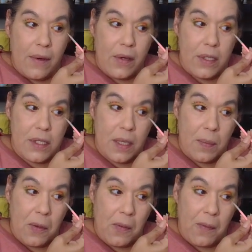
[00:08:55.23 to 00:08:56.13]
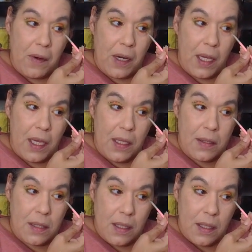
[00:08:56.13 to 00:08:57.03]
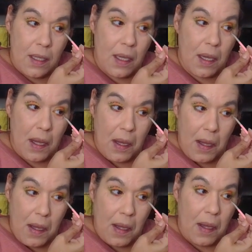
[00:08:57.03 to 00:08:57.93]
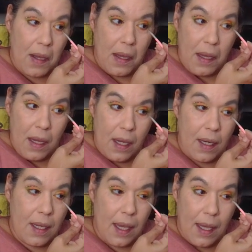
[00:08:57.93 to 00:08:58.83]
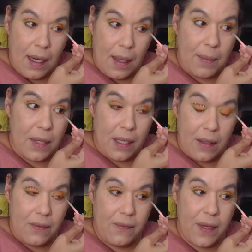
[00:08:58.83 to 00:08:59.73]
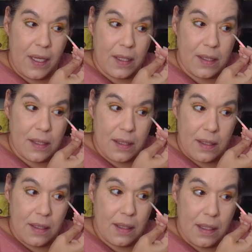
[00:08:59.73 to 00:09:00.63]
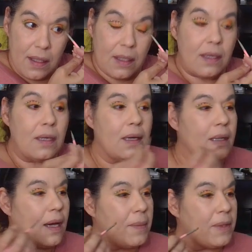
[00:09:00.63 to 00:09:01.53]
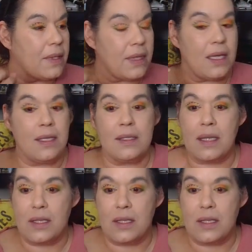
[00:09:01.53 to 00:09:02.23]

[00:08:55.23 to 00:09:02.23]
Very simple, very easy. And again, I'm going to fix a couple of things